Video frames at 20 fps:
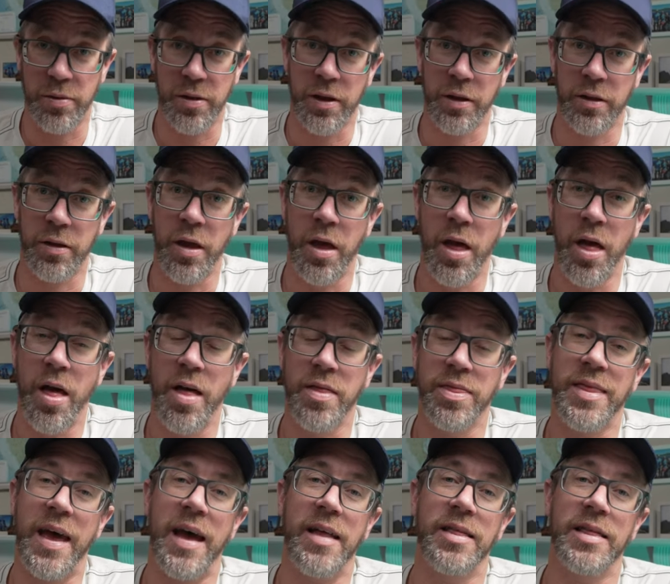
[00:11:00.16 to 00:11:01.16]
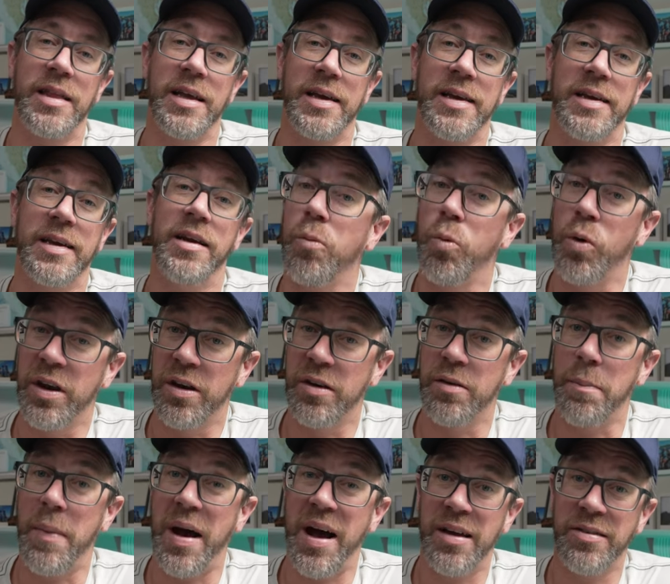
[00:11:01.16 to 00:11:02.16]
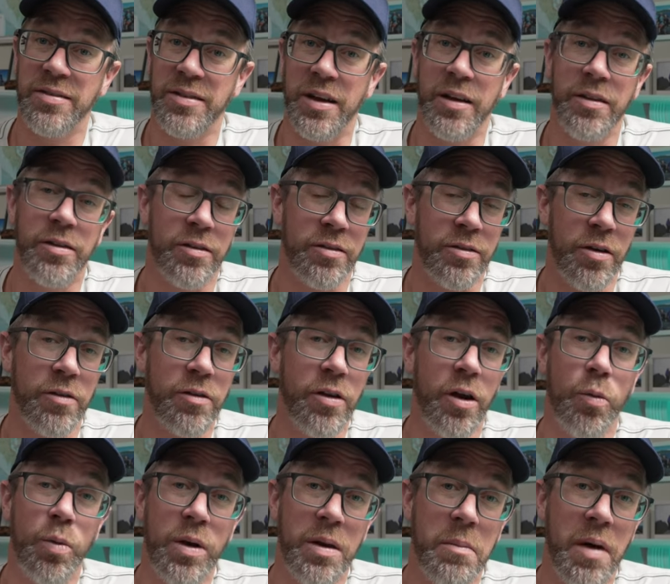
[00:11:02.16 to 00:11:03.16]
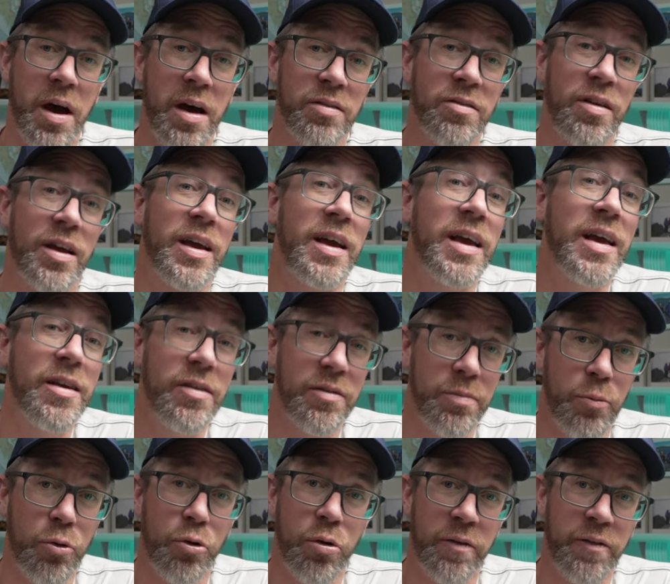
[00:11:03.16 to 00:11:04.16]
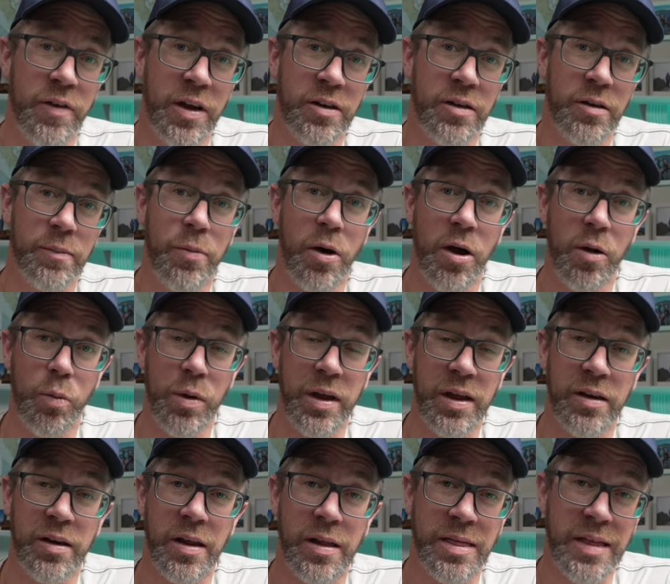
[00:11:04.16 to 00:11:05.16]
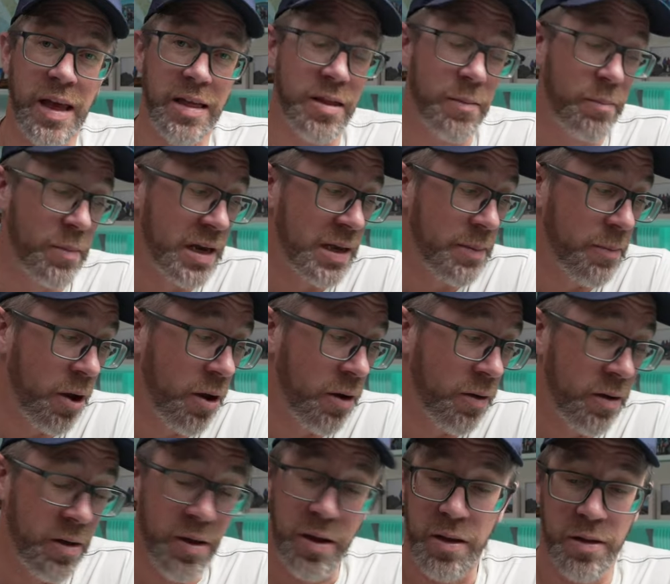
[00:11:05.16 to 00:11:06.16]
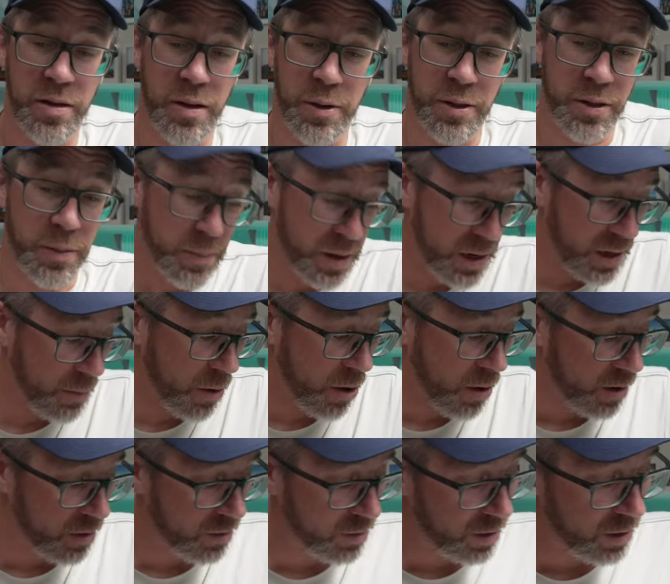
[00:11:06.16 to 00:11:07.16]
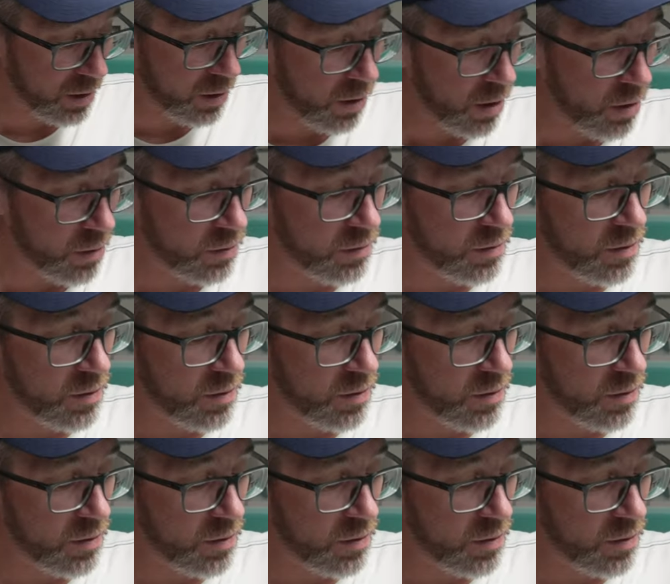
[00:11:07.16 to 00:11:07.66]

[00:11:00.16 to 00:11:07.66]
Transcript: think that the Windmaster, the Soto Windmaster, is more affected by wind than the Minimo. I mean, the Minimo is an enclosed